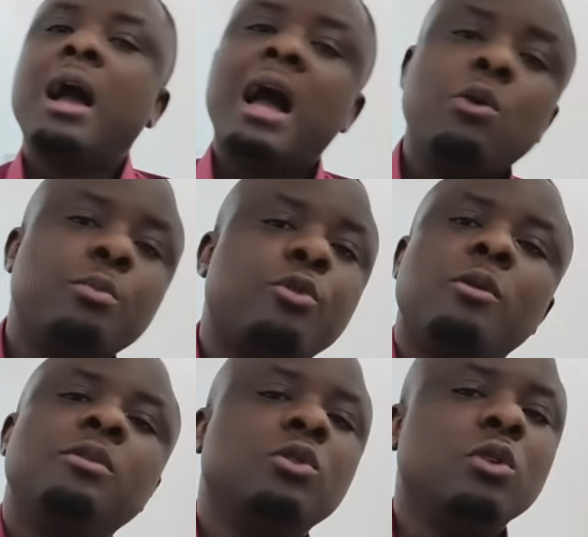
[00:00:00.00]
I would
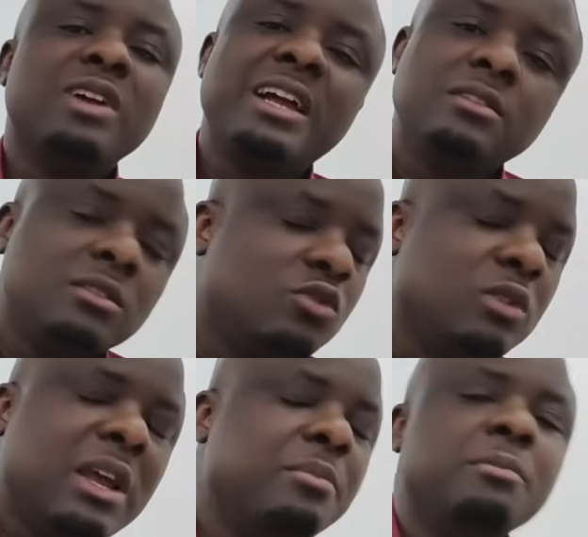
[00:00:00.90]
probably go right into
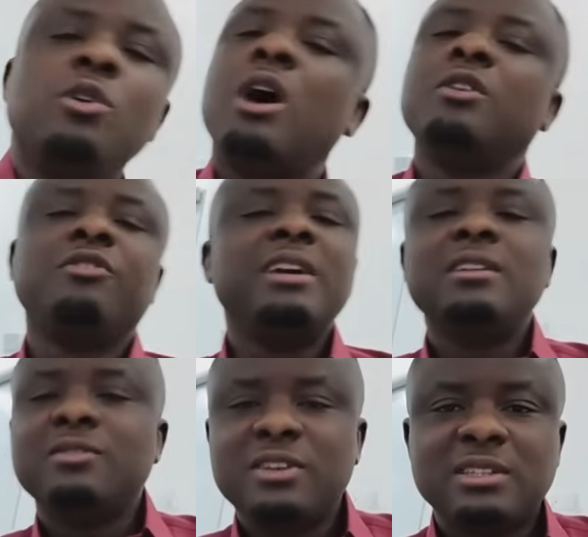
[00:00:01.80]
Airbnb or I'd find
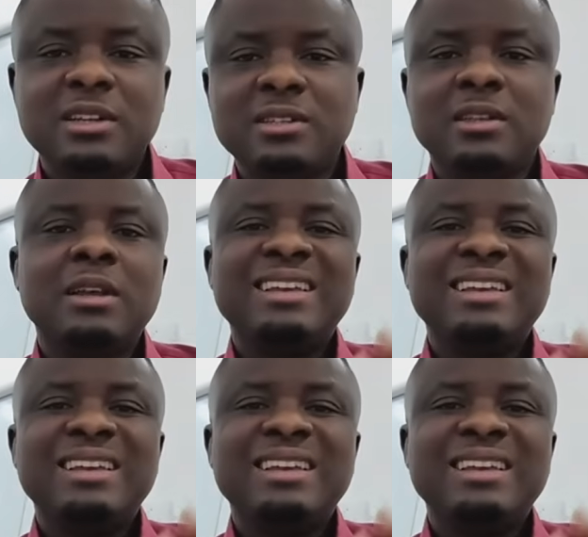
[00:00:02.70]
investors.